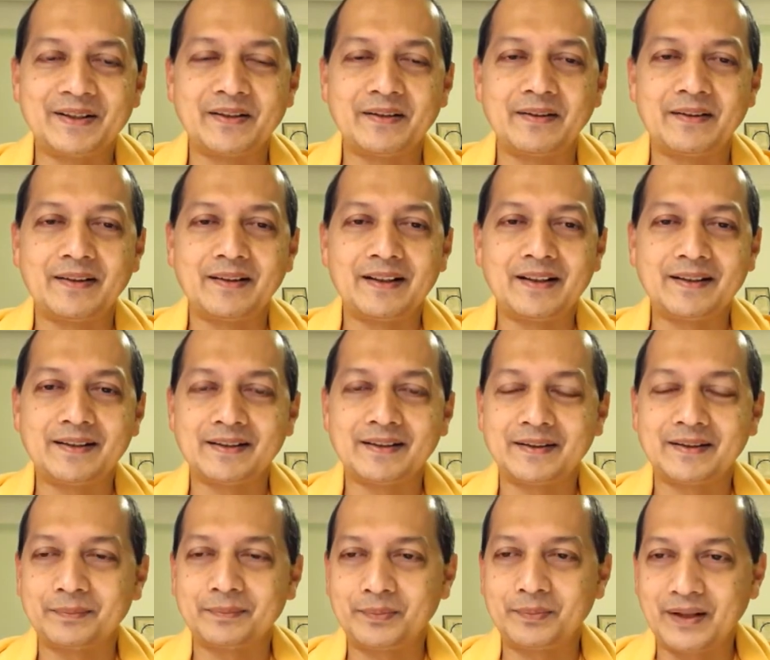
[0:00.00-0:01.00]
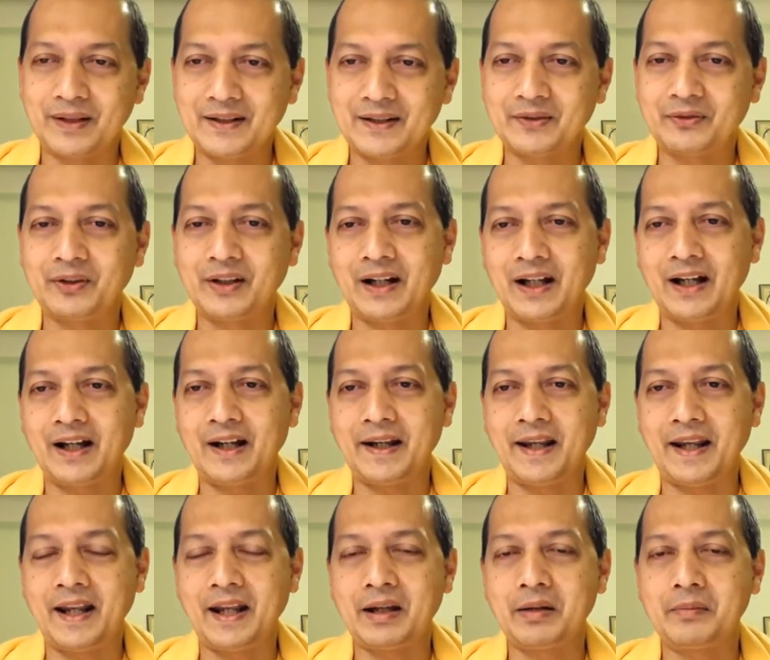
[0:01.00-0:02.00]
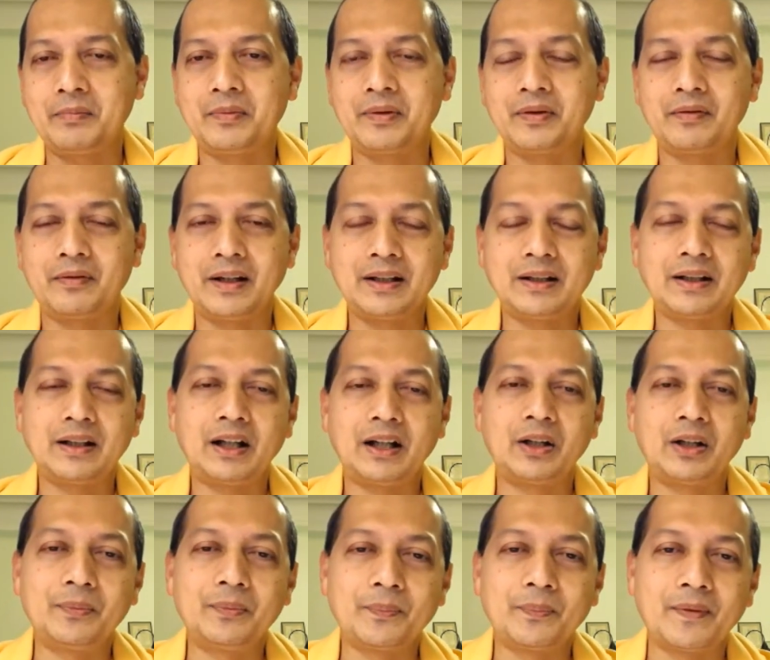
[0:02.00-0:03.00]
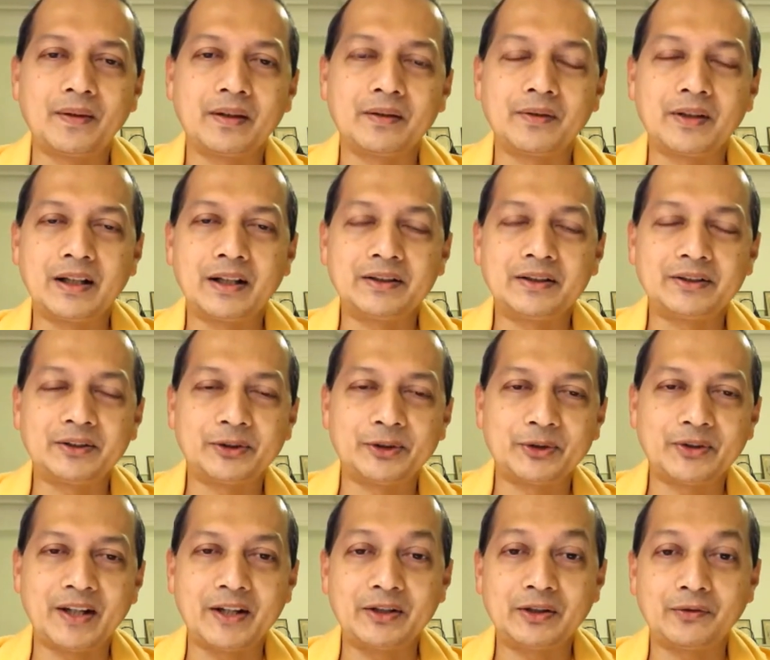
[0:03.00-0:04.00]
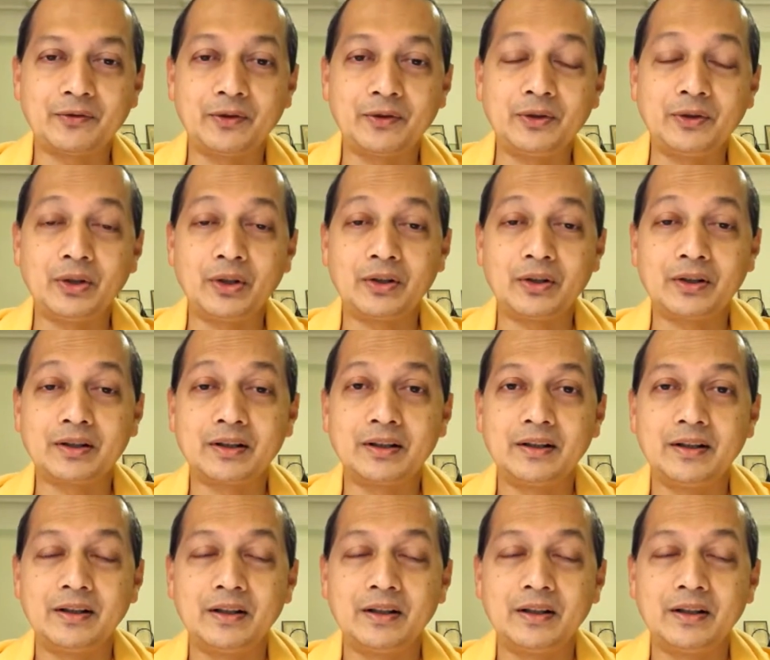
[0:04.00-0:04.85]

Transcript: this place where I am right now, the Vedanta Society of New York,